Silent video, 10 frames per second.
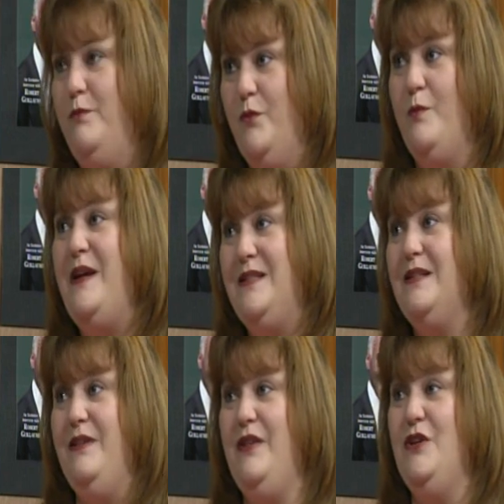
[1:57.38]

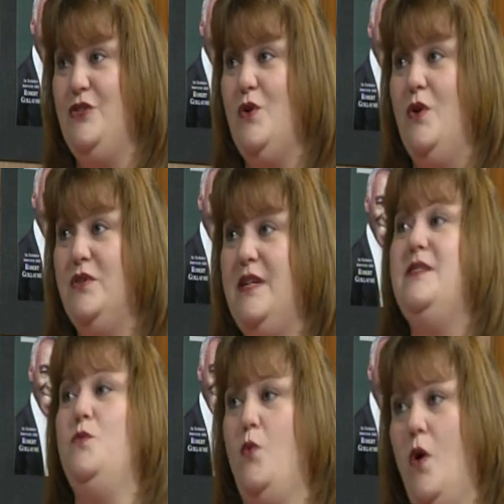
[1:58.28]
basically the adult
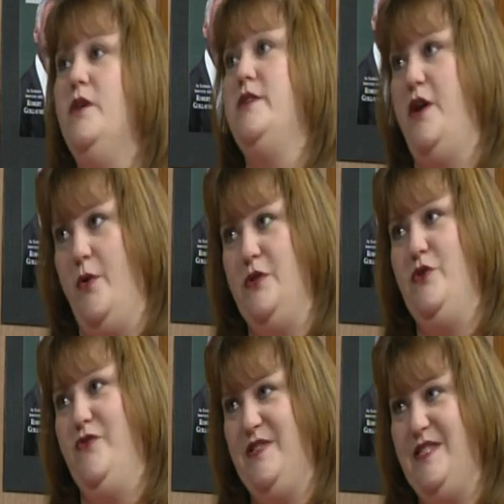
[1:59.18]
doesn't want to go
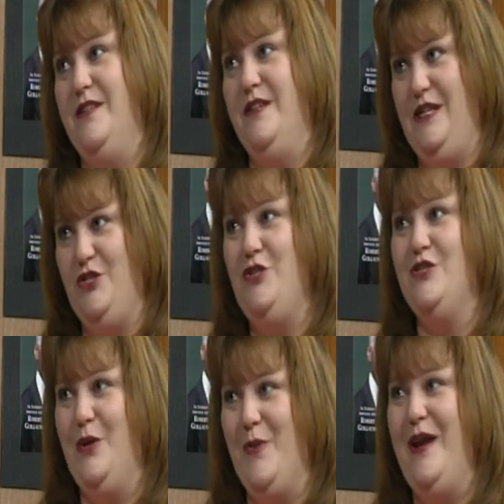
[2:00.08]
into a facility is
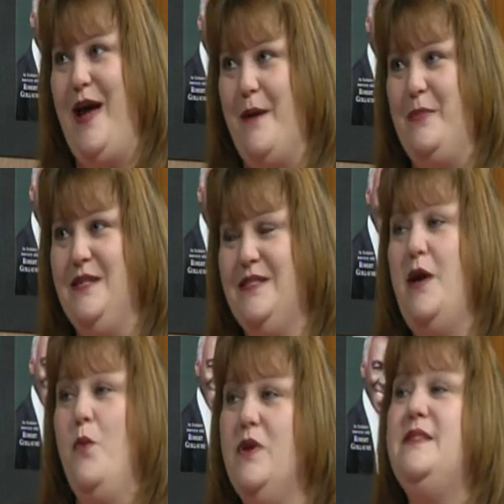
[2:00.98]
usually what happens.
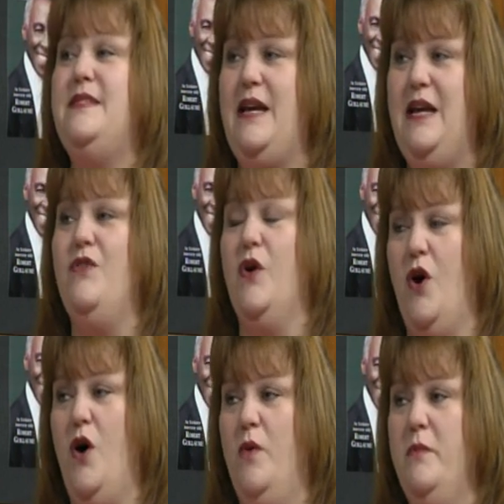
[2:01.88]
They want to stay in their home.